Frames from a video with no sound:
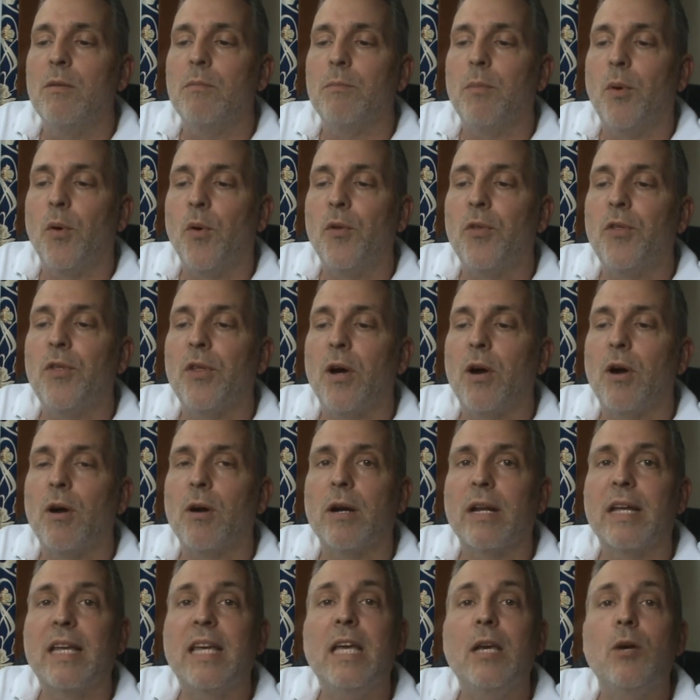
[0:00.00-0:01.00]
Both
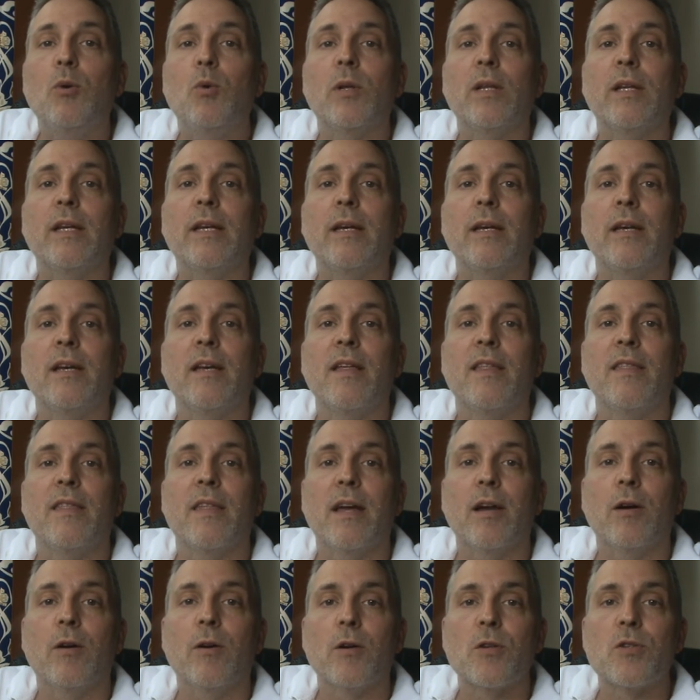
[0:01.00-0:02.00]
are equally
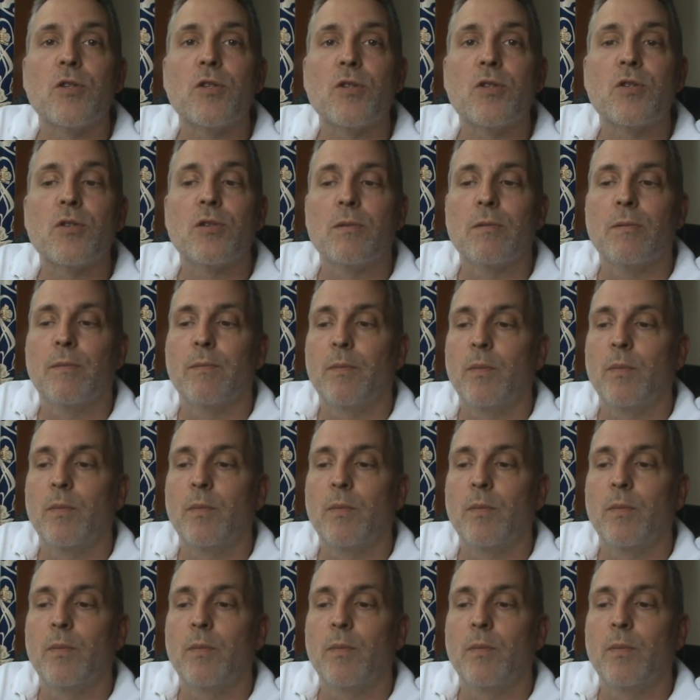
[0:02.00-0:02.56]
Theos,